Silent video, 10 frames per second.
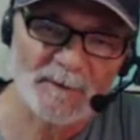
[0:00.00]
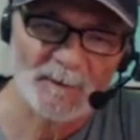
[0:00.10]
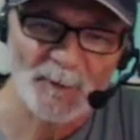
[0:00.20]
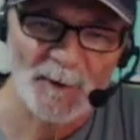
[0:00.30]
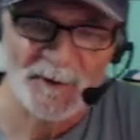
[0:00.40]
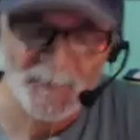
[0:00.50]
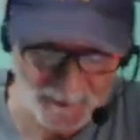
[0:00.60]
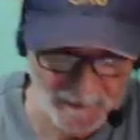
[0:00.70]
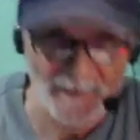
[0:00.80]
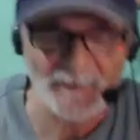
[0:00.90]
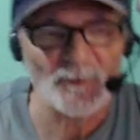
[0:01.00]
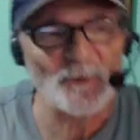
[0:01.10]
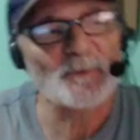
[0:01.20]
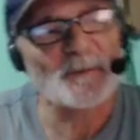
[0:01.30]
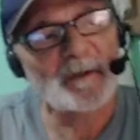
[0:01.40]
to preach, but they
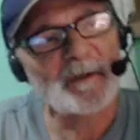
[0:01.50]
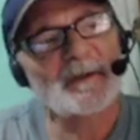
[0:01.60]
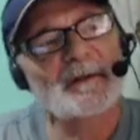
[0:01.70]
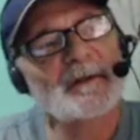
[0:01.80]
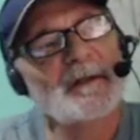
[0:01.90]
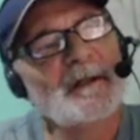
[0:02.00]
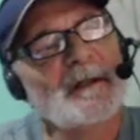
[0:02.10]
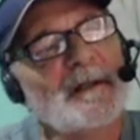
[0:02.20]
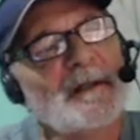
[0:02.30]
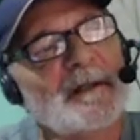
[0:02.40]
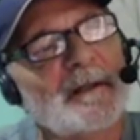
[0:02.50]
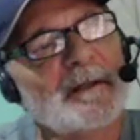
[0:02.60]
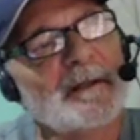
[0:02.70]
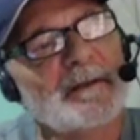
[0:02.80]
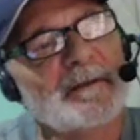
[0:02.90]
do it because
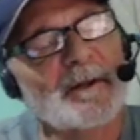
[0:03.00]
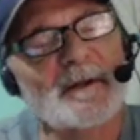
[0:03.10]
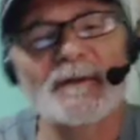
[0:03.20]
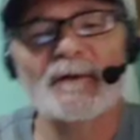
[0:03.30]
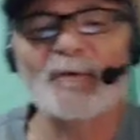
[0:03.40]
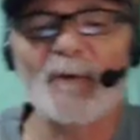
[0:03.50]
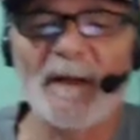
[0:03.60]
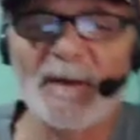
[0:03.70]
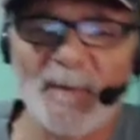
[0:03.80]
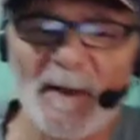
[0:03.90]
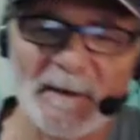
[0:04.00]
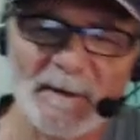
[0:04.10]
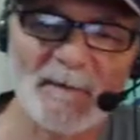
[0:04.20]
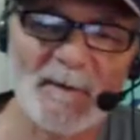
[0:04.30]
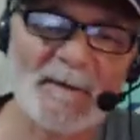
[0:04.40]
they're constrained by the
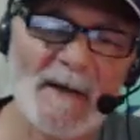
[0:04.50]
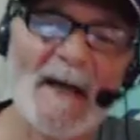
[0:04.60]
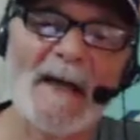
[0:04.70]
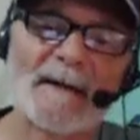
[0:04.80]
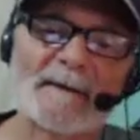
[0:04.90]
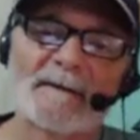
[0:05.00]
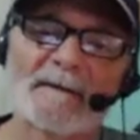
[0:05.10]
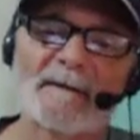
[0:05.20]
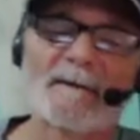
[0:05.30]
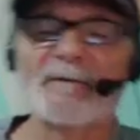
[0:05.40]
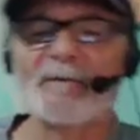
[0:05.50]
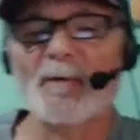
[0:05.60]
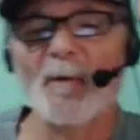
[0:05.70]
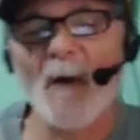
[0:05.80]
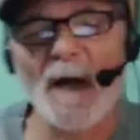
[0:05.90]
love of God to
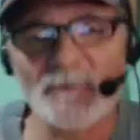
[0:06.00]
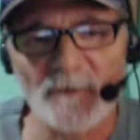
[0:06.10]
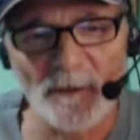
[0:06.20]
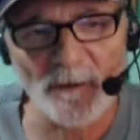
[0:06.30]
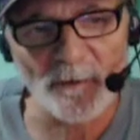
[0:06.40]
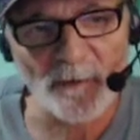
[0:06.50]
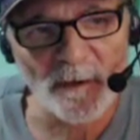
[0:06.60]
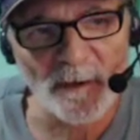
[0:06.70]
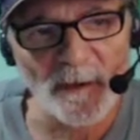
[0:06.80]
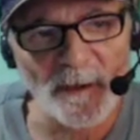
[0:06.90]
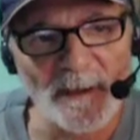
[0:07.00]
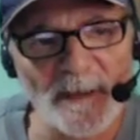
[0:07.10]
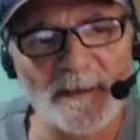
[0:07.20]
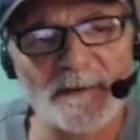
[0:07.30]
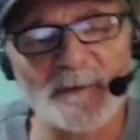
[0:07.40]
go out there
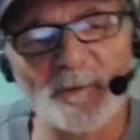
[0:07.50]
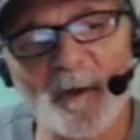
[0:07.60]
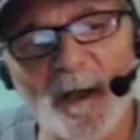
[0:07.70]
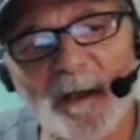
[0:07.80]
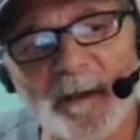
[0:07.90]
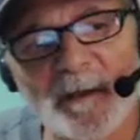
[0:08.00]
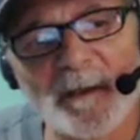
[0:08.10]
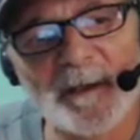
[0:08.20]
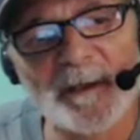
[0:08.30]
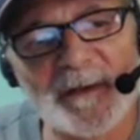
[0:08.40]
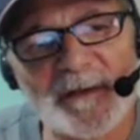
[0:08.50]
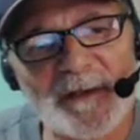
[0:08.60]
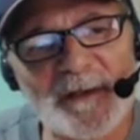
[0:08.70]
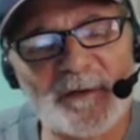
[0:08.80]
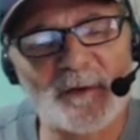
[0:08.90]
and to
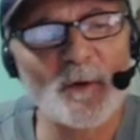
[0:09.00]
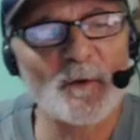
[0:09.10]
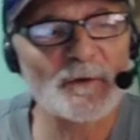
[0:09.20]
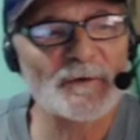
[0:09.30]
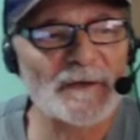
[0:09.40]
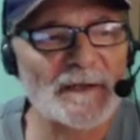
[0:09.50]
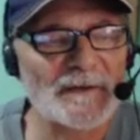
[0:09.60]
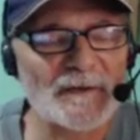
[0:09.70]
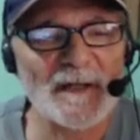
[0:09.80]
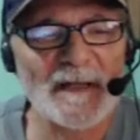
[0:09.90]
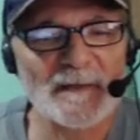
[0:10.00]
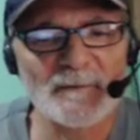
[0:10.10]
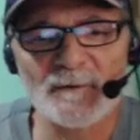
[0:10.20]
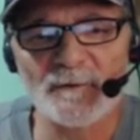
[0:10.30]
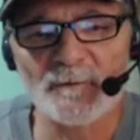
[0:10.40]
see souls get
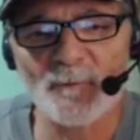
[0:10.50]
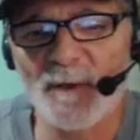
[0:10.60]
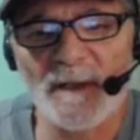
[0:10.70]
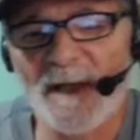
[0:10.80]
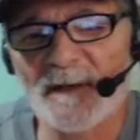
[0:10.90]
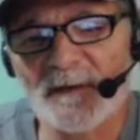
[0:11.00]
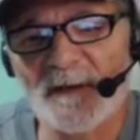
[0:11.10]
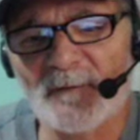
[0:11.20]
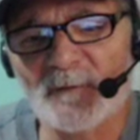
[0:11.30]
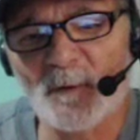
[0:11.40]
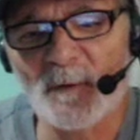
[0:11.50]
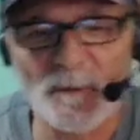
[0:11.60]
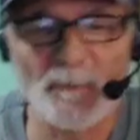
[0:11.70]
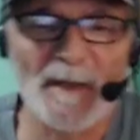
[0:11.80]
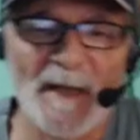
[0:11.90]
saved. We can't save nobody,
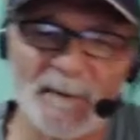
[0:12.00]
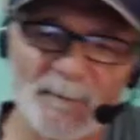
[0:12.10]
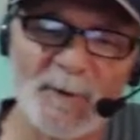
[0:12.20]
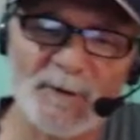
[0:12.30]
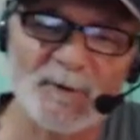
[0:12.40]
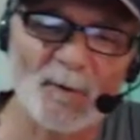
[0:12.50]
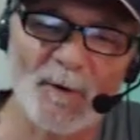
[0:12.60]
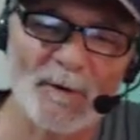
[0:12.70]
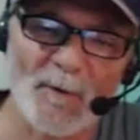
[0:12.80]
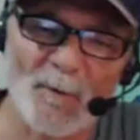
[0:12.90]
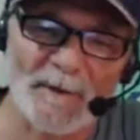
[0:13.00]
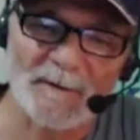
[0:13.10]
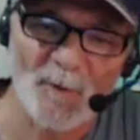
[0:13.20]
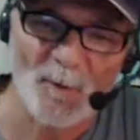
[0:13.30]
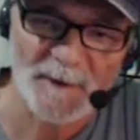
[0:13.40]
but we got to preach the word, otherwise
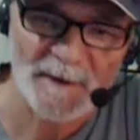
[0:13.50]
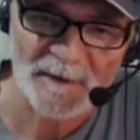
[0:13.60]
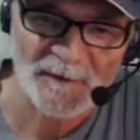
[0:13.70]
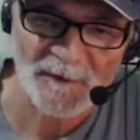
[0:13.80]
nobody gets